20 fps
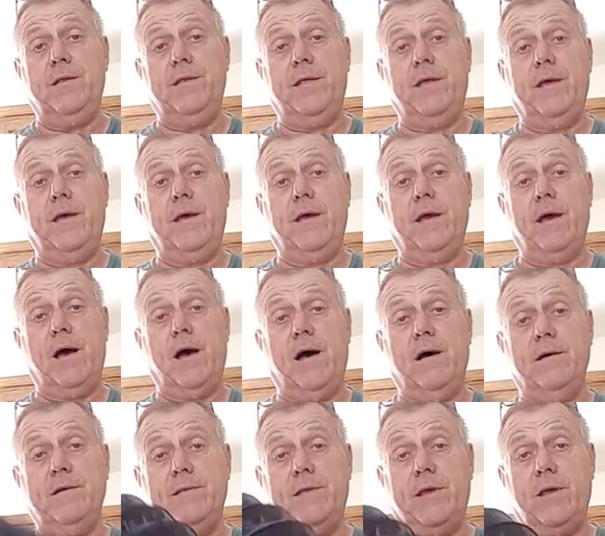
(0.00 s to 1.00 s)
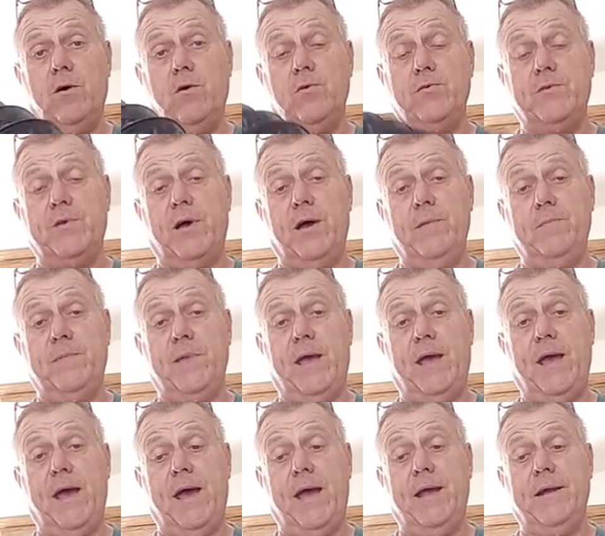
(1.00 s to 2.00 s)
the old type they
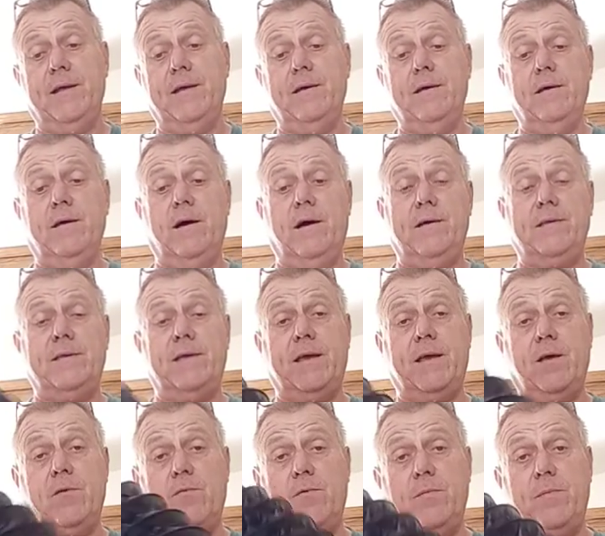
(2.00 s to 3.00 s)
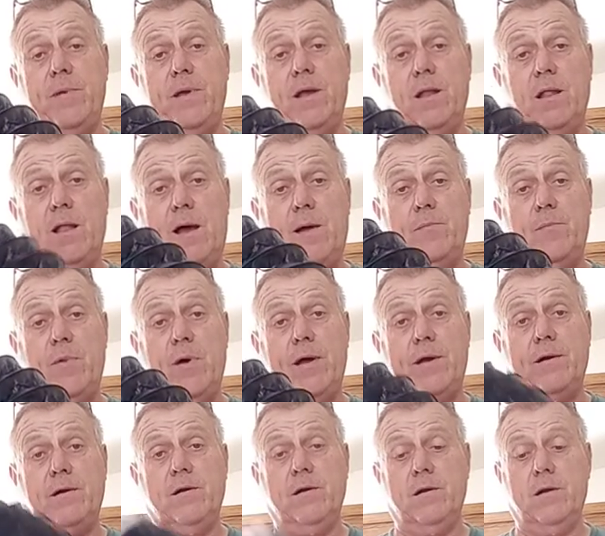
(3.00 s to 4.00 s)
had. I think it would be a lot
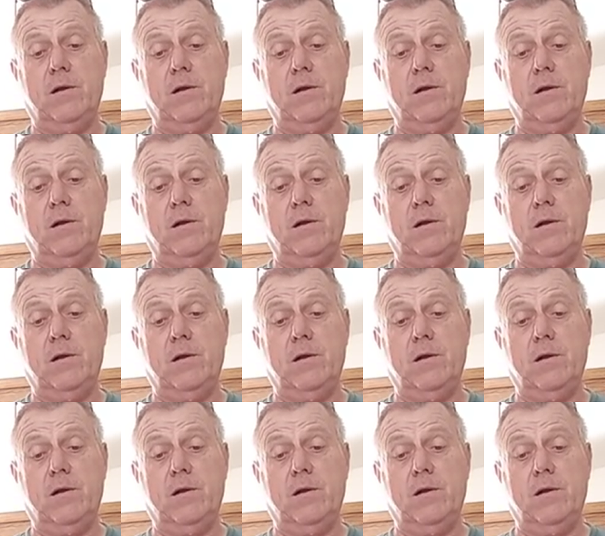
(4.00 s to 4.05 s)
better.